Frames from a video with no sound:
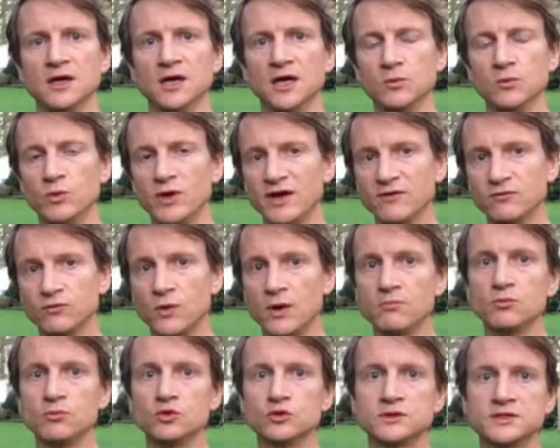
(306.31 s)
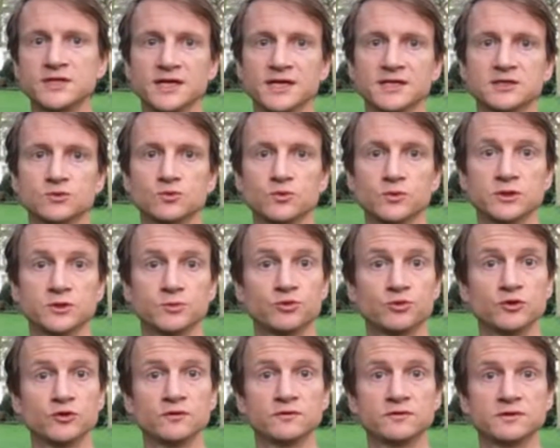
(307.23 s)
And we have one more test which
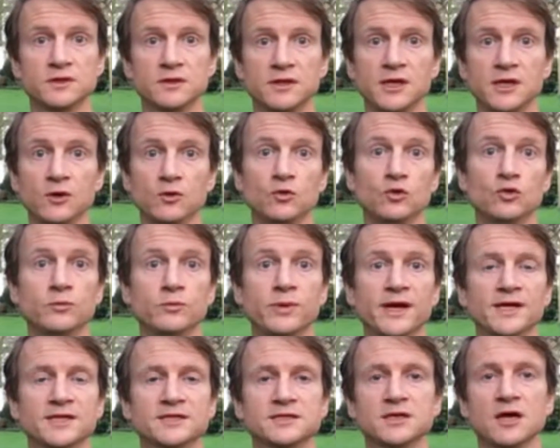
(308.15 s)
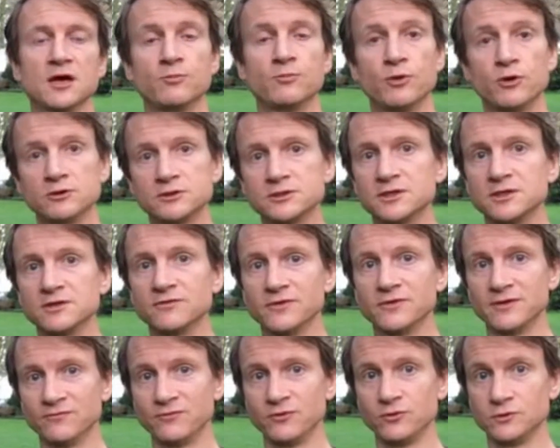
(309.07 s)
proves that the orb has a positive
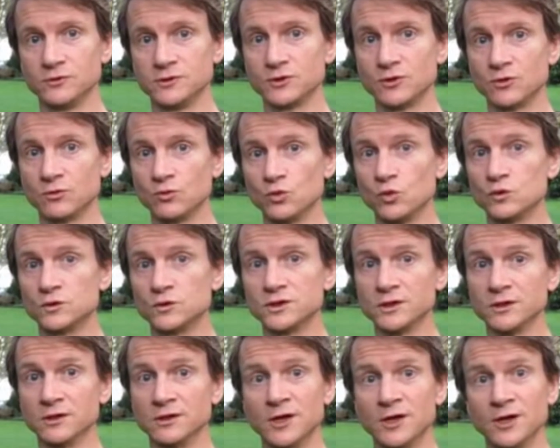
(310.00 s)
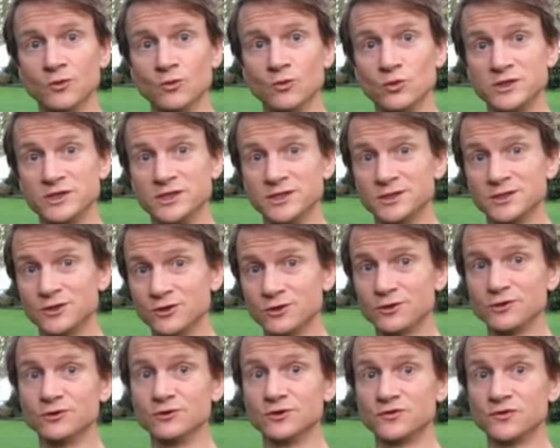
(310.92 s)
influence on water, which is
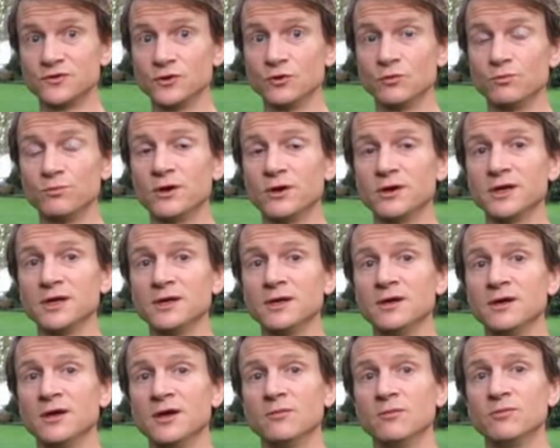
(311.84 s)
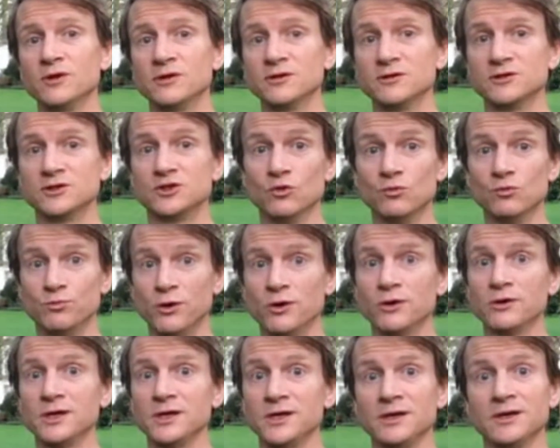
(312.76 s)
good news for your body because your
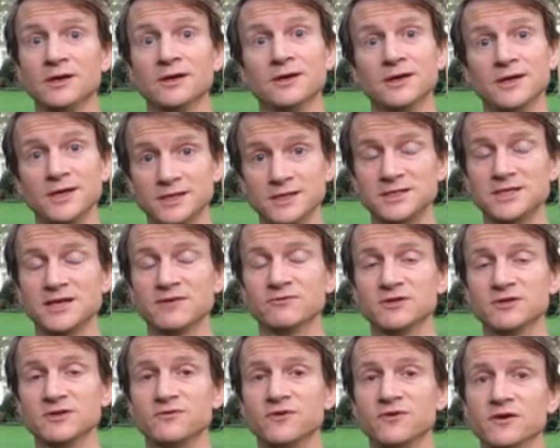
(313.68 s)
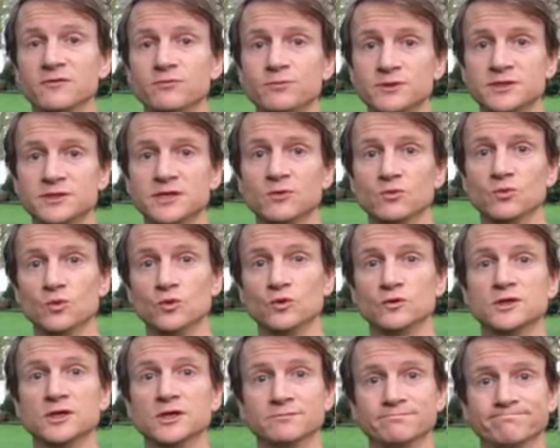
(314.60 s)
body is 75%
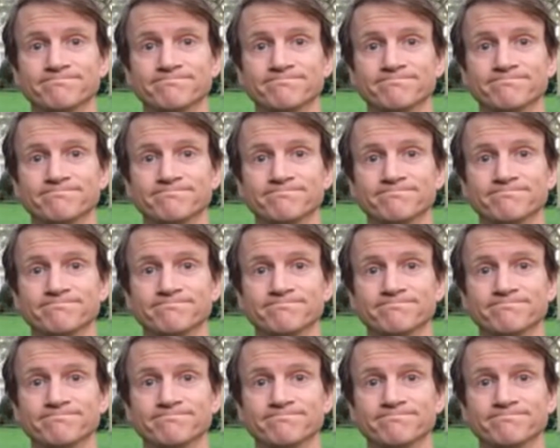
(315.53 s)
water.